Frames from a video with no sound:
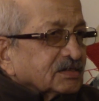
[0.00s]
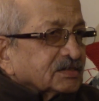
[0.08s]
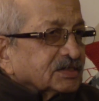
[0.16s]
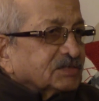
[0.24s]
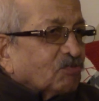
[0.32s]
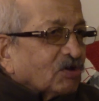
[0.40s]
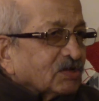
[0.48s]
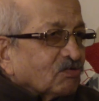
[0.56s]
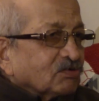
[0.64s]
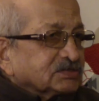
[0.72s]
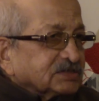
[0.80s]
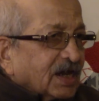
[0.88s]
This body
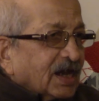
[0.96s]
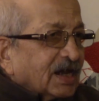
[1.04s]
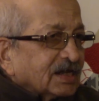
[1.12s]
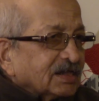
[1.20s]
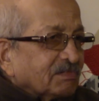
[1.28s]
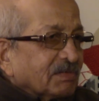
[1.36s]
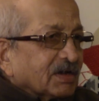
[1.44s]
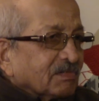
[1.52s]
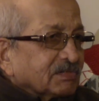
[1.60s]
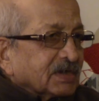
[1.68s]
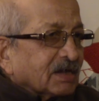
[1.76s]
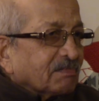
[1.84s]
was child, then
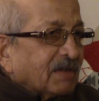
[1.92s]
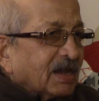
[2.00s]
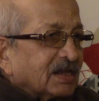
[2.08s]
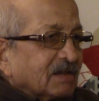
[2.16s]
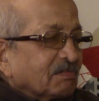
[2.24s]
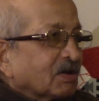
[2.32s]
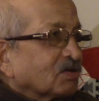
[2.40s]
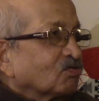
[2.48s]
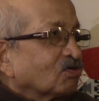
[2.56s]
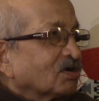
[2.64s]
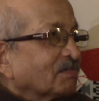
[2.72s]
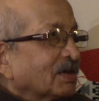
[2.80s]
become young man, then become
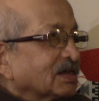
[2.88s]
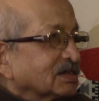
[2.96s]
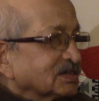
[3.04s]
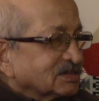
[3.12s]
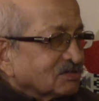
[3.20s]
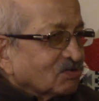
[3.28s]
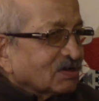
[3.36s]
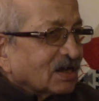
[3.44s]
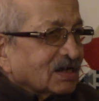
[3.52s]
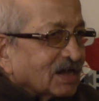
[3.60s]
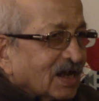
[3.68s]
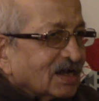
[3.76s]
old man. Is it your
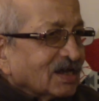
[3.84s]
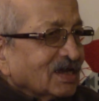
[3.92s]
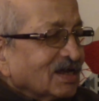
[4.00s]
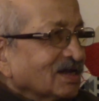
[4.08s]
reality?